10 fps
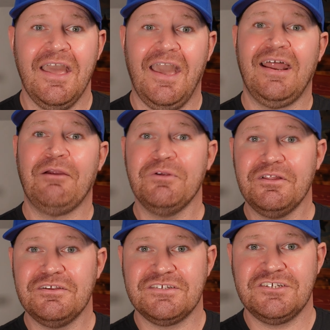And I
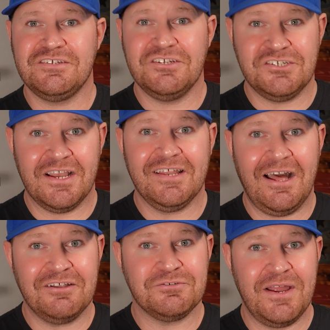really suggest you check it
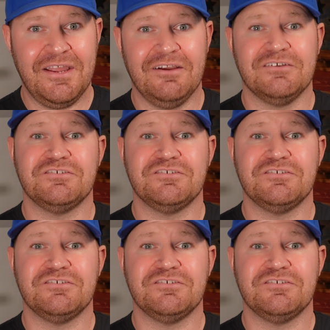out. It's right here.